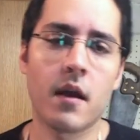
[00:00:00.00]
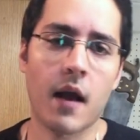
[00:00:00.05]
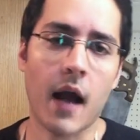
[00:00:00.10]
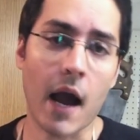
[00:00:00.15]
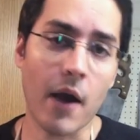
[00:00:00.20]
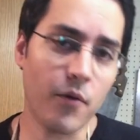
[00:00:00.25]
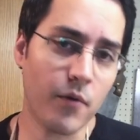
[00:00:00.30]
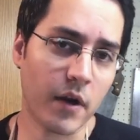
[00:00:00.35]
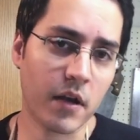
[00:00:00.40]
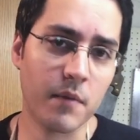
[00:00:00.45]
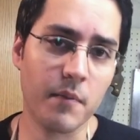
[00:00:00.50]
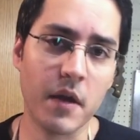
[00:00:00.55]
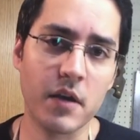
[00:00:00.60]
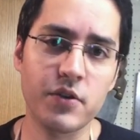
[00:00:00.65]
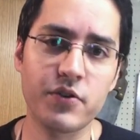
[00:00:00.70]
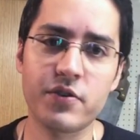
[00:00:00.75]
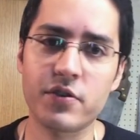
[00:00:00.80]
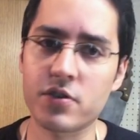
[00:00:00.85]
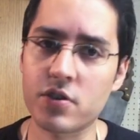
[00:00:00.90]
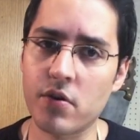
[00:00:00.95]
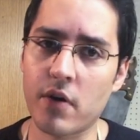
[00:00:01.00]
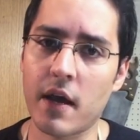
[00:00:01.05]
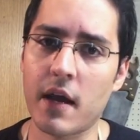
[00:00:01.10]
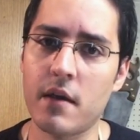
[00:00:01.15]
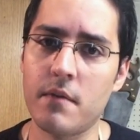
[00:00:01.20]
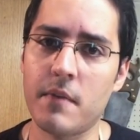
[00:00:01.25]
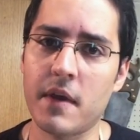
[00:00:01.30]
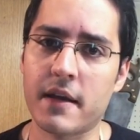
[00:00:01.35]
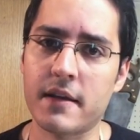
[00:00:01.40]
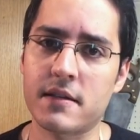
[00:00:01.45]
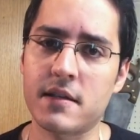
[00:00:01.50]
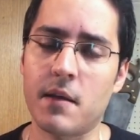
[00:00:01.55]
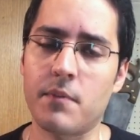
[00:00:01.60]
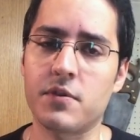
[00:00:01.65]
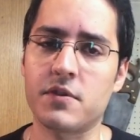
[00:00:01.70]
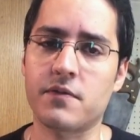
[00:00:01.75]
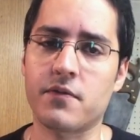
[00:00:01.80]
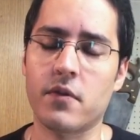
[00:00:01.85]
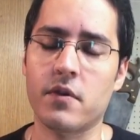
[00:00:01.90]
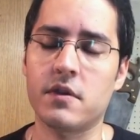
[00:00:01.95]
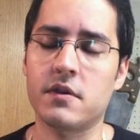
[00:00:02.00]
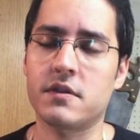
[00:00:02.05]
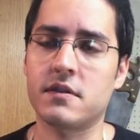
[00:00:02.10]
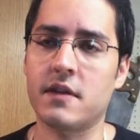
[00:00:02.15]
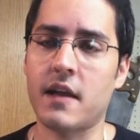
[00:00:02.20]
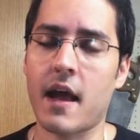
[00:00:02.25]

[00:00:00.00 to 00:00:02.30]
I would recommend you just go ahead and make a template for this